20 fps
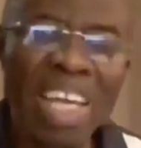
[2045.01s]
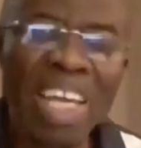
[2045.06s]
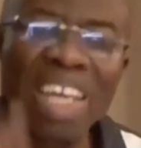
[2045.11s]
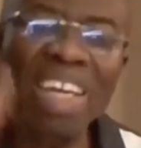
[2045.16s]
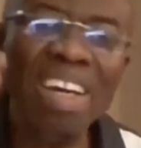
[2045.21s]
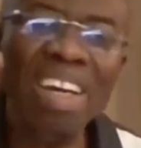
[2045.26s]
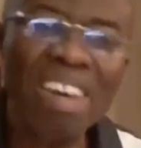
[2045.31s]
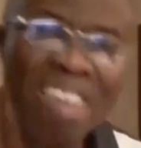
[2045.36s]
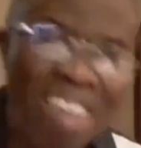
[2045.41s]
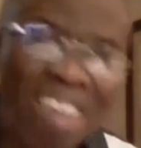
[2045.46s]

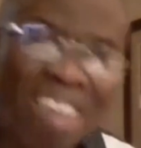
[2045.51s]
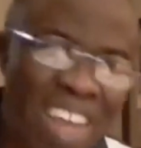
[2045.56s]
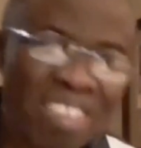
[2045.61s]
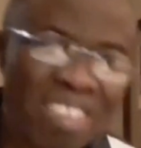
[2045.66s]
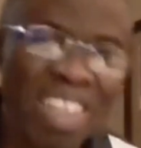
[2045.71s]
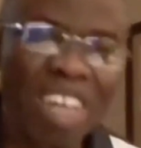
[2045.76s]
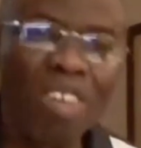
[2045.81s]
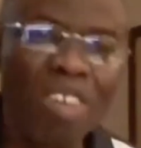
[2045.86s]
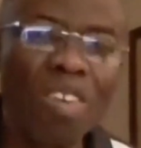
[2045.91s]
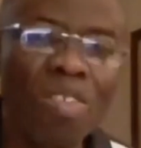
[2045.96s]
in
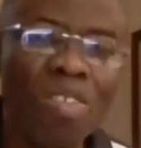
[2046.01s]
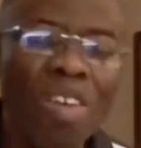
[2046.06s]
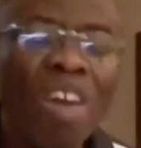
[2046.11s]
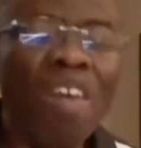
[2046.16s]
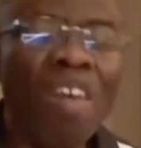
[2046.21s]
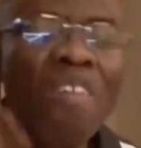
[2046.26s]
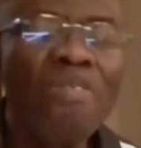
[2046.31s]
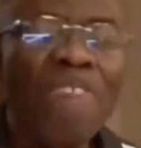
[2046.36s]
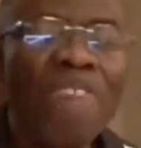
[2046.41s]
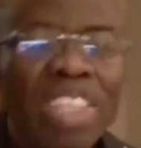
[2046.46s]
Christ alone,
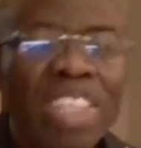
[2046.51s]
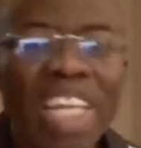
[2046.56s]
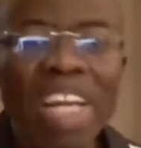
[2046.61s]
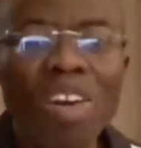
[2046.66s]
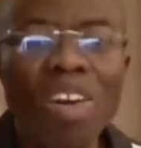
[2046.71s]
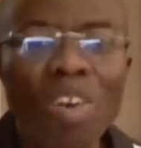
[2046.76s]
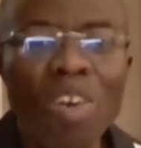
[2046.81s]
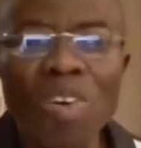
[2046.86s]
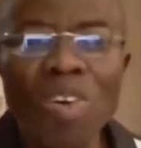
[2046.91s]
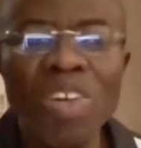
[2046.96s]
faith
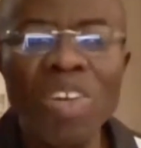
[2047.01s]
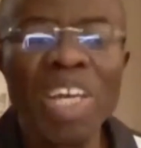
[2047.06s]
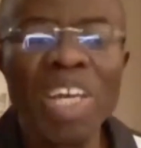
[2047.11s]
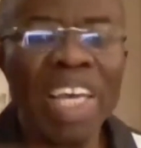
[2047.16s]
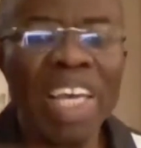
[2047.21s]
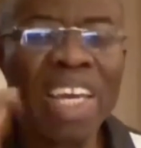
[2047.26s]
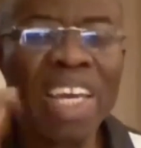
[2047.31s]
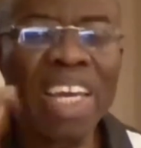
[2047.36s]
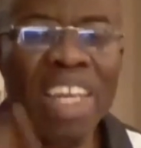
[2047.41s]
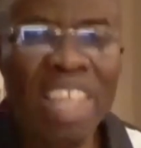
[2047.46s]
alone
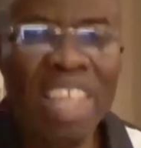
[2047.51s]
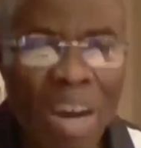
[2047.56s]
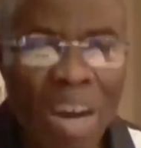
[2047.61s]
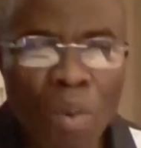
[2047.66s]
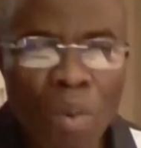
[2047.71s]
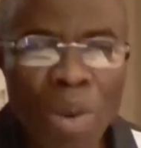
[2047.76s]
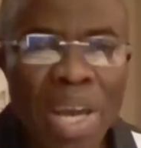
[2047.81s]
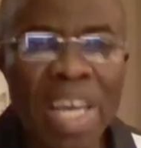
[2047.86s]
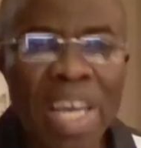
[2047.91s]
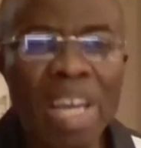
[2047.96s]
in
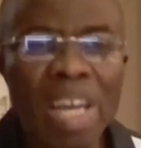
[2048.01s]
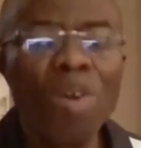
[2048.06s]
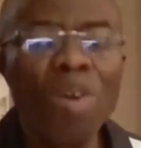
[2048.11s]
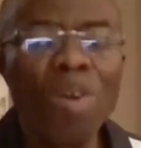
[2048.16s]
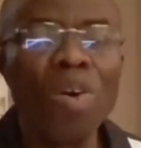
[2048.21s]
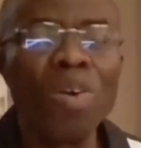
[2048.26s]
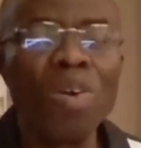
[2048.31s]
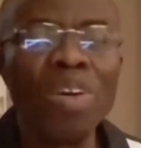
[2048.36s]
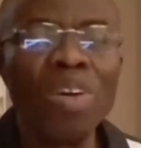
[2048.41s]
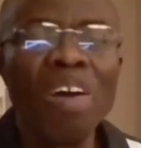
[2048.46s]
Yahweh
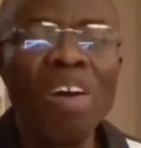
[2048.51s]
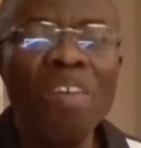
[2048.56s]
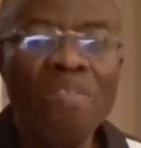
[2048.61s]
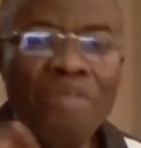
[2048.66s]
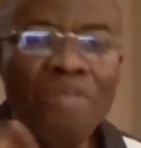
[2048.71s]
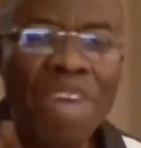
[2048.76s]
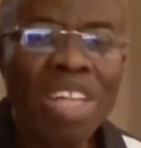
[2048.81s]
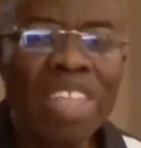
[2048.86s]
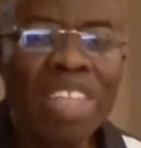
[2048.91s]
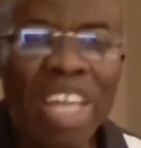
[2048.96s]
alone,
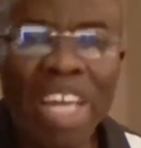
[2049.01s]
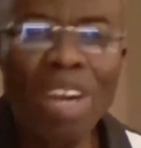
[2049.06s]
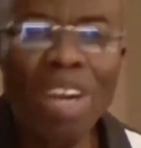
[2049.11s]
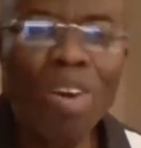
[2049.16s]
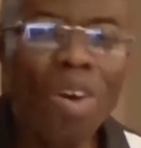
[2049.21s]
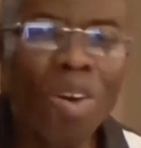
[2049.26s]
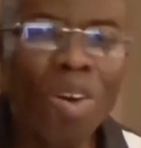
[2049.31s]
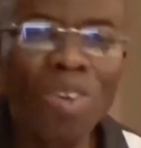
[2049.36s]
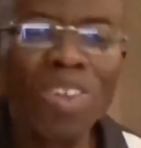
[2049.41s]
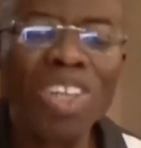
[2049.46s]
faith
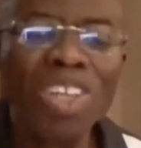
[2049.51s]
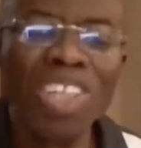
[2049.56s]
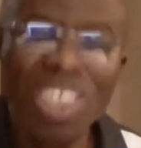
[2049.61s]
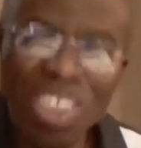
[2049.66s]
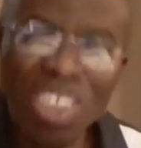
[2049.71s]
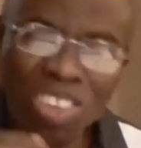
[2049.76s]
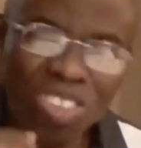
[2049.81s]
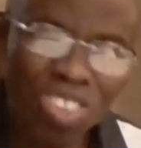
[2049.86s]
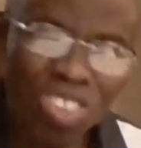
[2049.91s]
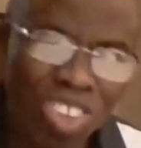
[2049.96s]
alone
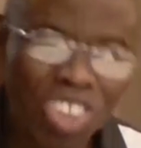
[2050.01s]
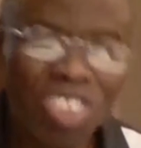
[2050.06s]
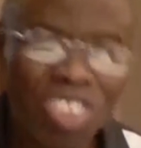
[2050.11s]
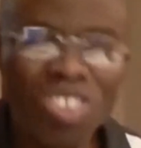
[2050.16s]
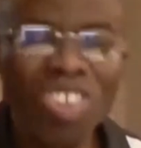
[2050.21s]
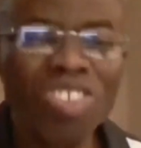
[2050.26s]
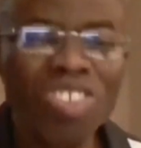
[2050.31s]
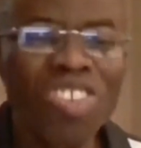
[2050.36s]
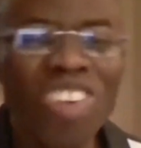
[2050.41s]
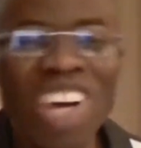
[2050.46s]
in
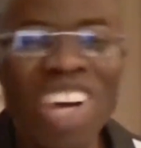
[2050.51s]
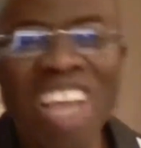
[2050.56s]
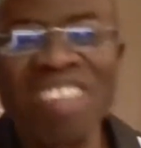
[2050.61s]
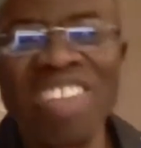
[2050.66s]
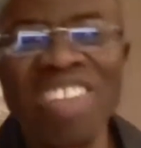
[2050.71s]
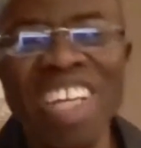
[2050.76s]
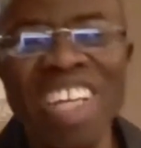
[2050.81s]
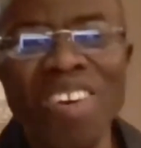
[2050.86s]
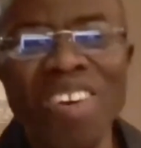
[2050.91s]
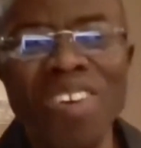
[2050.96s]
Jesus
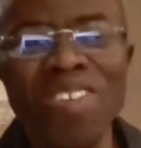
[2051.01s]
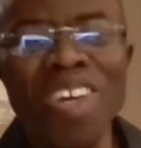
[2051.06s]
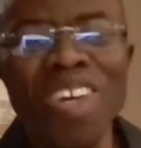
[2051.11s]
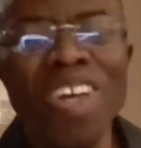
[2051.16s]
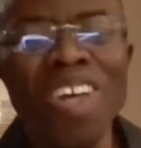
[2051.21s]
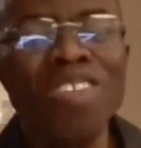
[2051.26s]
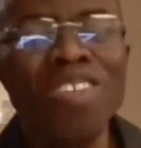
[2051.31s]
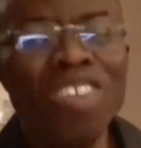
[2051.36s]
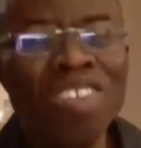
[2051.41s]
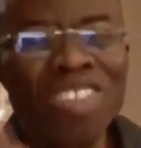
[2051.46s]
Christ alone.
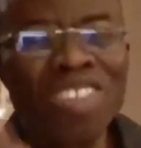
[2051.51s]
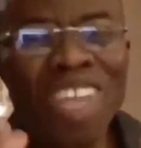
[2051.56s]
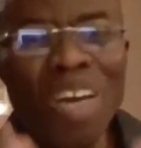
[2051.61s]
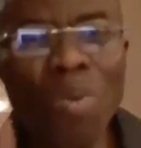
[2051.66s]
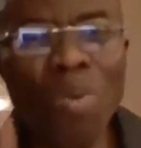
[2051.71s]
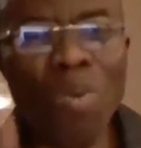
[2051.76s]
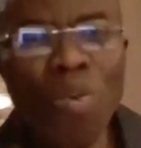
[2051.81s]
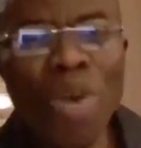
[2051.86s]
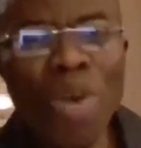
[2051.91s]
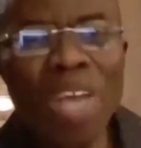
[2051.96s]
The
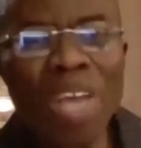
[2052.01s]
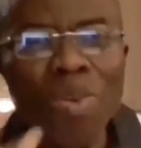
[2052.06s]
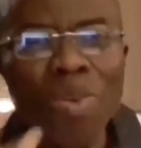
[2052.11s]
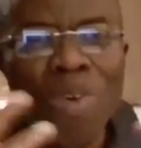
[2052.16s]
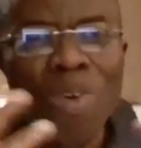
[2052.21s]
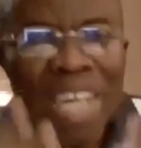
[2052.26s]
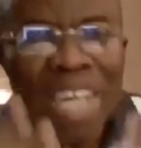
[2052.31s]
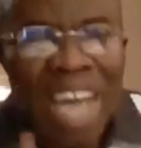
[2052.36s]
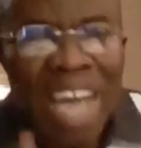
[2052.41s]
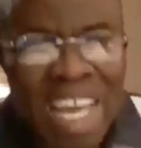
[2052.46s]
same way
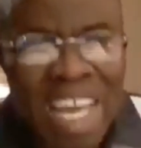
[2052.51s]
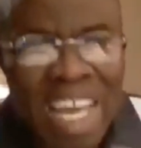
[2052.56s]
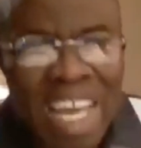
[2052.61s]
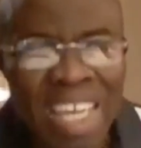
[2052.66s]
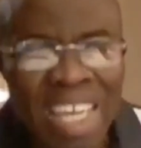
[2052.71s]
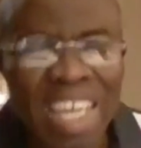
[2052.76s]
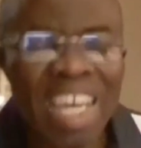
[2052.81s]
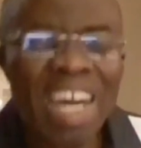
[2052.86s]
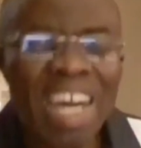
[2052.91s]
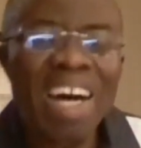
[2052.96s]
you and
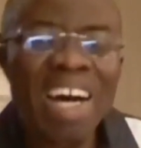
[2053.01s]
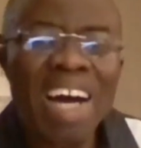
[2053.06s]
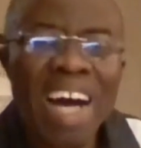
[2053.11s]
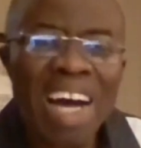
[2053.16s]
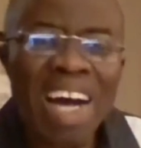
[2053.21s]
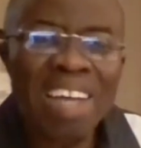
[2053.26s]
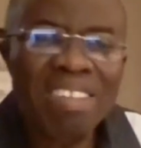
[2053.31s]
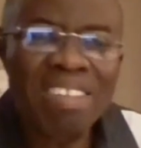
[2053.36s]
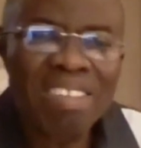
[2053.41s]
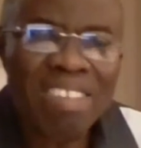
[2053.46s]
I
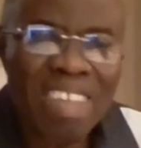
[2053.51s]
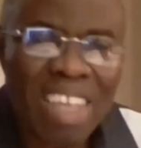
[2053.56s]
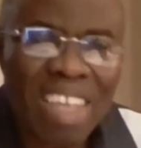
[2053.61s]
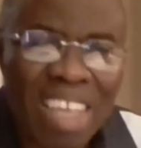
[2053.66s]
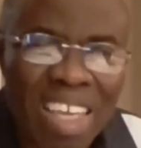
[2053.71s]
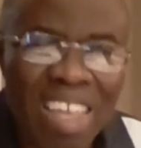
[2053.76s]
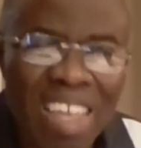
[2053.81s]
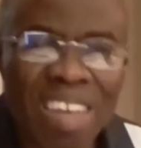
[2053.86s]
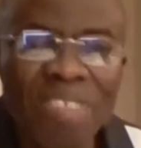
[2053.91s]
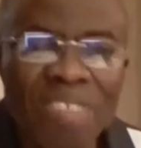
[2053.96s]
are
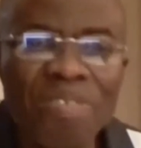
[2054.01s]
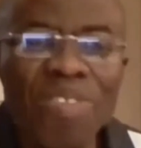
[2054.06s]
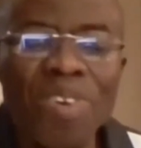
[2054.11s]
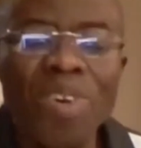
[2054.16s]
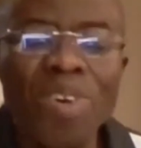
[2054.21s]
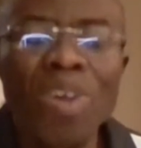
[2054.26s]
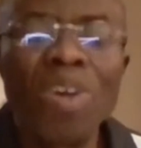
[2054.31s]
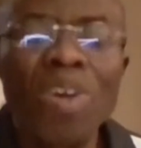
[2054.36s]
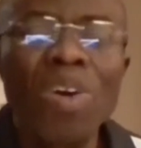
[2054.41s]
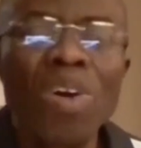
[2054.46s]
saved,
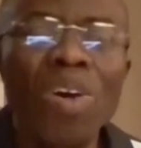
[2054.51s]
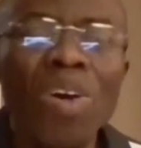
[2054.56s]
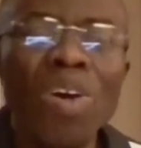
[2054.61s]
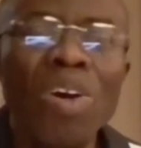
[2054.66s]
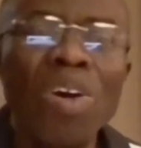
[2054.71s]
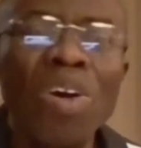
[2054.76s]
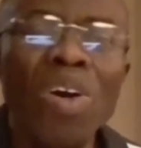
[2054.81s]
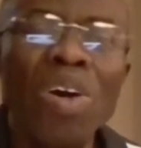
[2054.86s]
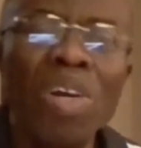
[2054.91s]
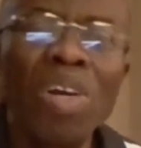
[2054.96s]

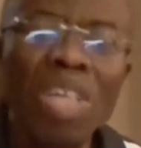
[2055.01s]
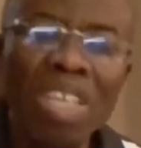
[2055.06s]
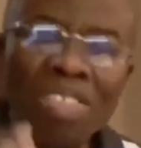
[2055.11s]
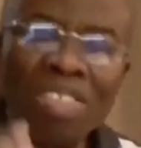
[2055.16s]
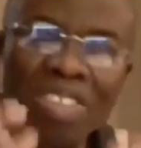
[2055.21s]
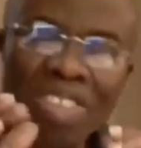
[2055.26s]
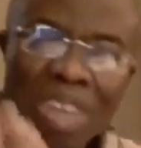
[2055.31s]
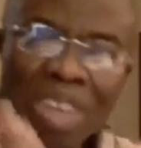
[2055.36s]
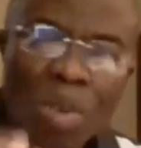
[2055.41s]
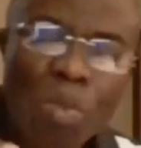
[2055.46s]

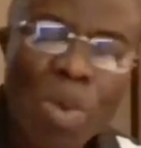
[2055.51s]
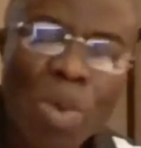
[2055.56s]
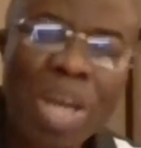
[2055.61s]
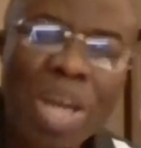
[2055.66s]
is the same